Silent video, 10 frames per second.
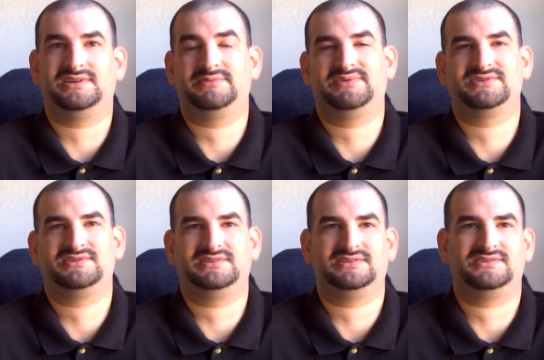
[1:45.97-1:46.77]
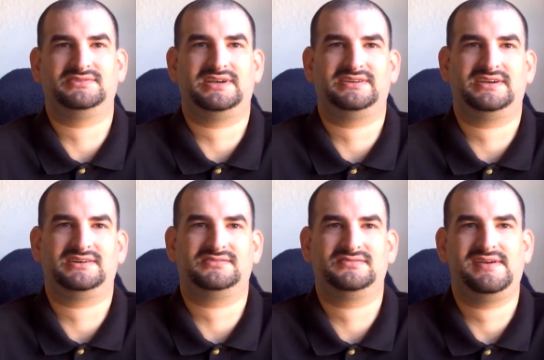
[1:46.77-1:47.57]
I personally know that
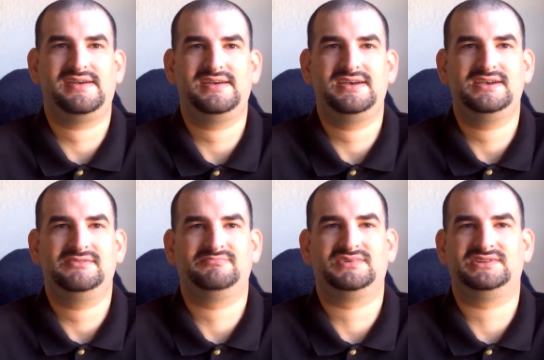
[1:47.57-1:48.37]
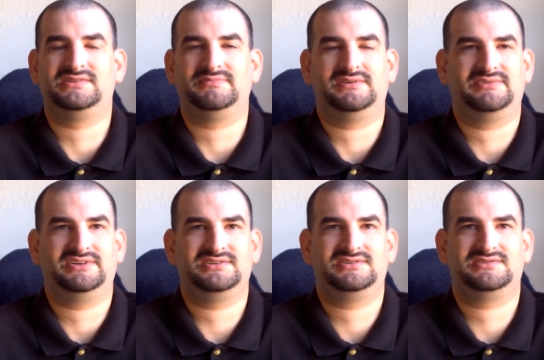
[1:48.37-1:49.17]
now but the
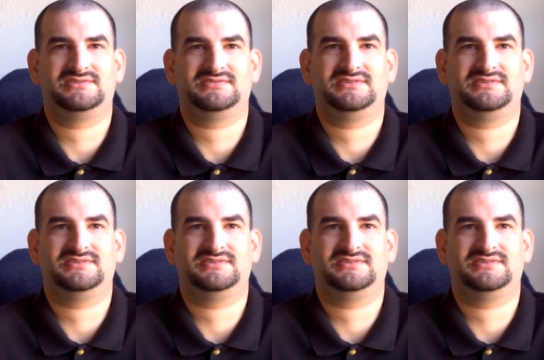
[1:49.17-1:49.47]
memories